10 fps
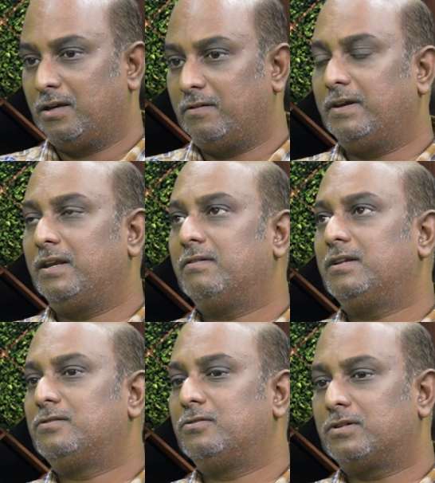if anyone
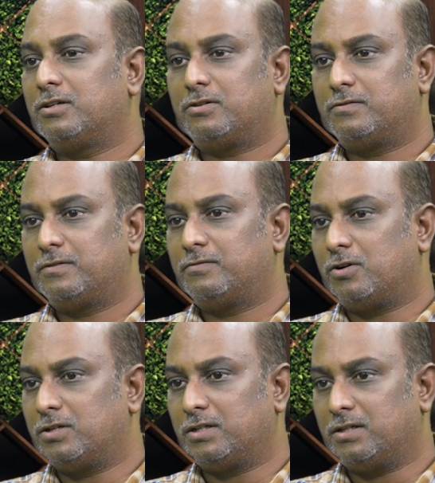is looking out for
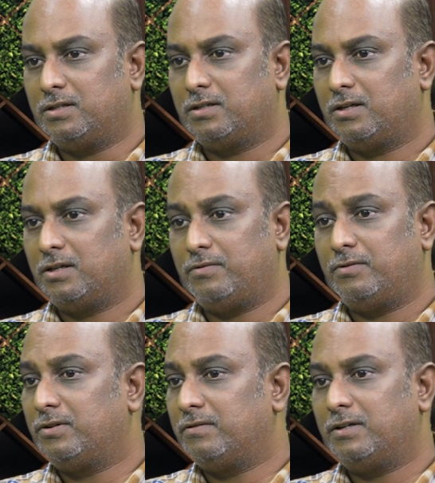water, if
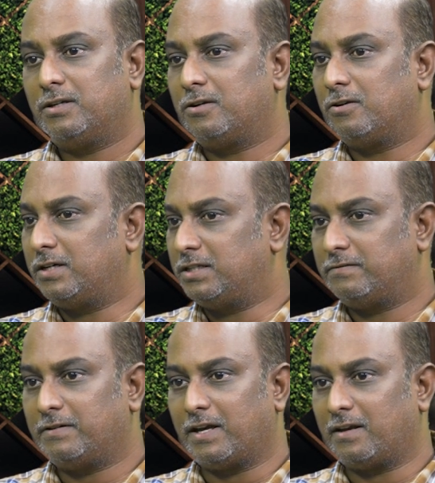you give it or not, it's
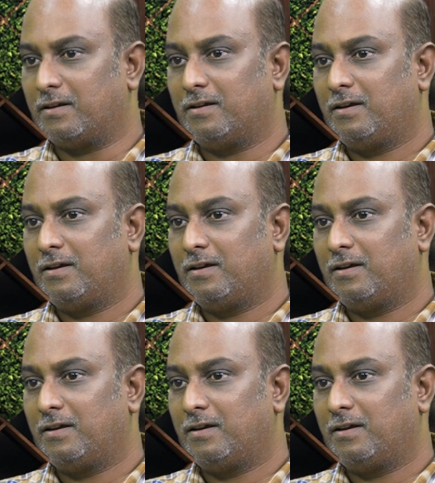fine.